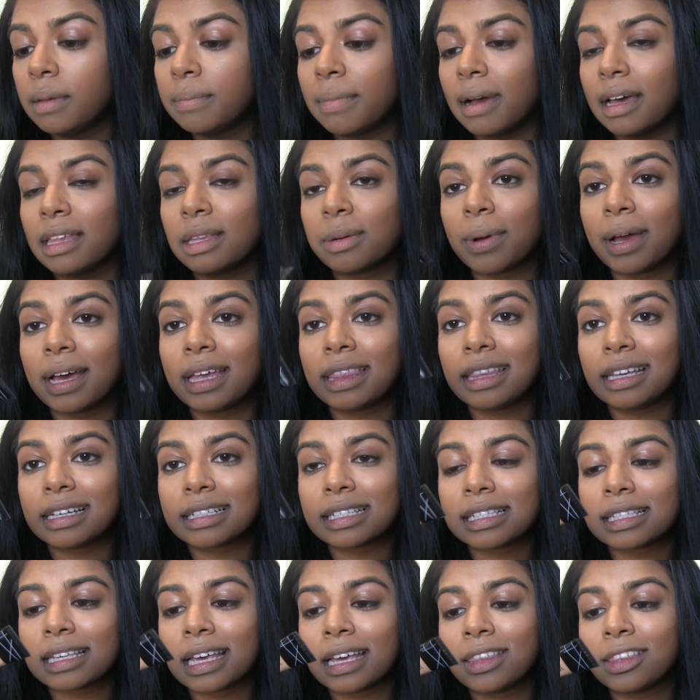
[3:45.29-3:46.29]
By the way,
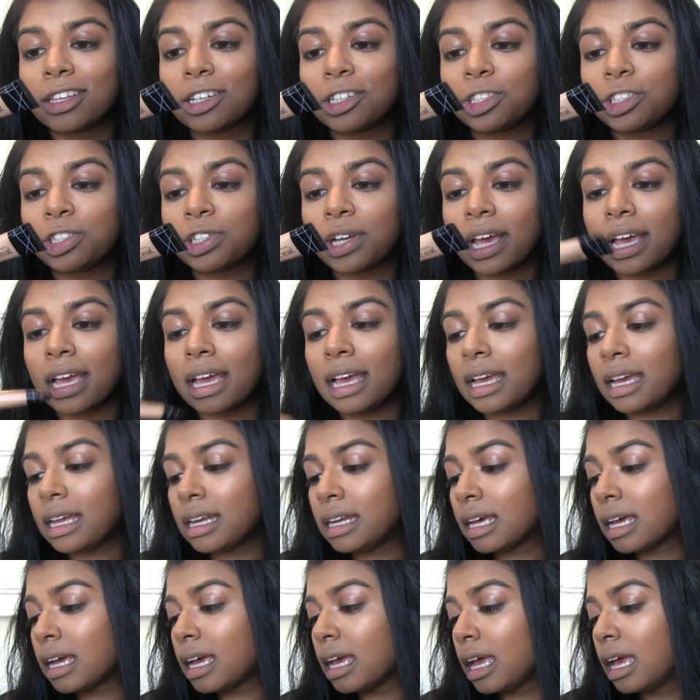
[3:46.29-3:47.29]
this is in the
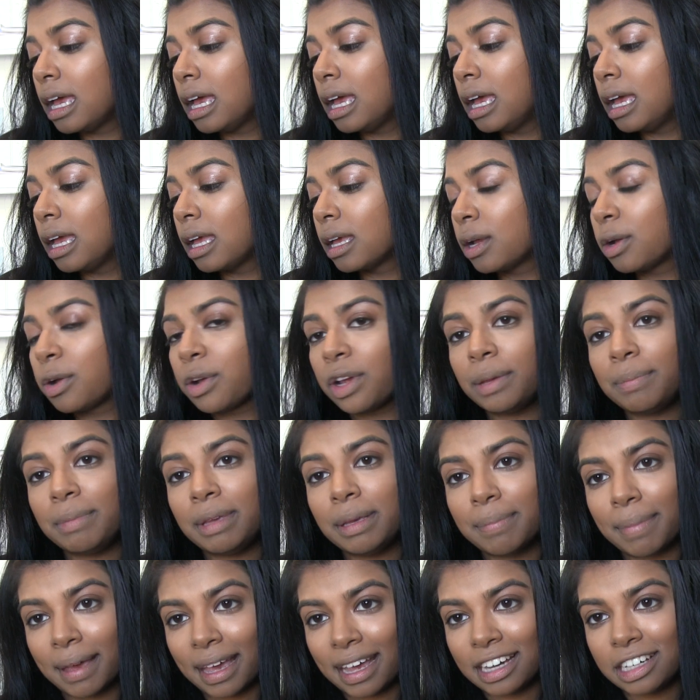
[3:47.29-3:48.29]
shade
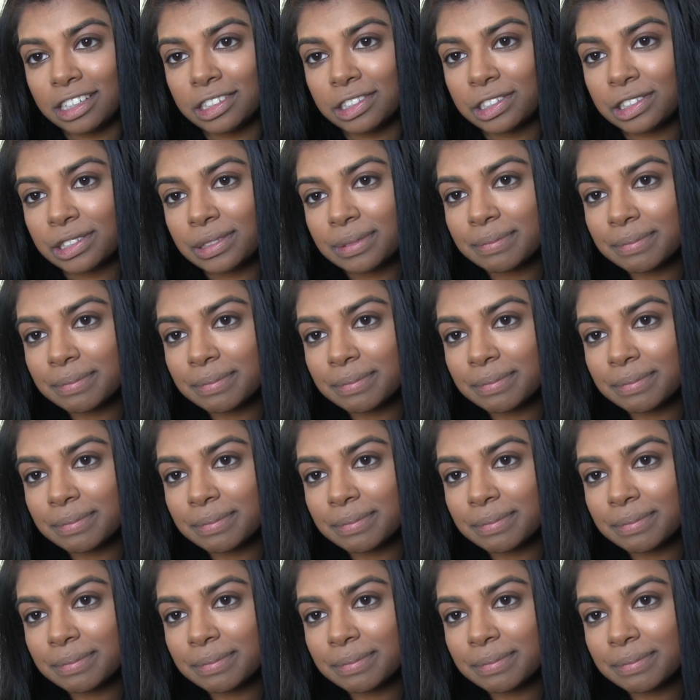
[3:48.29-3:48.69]
Creamy Beige.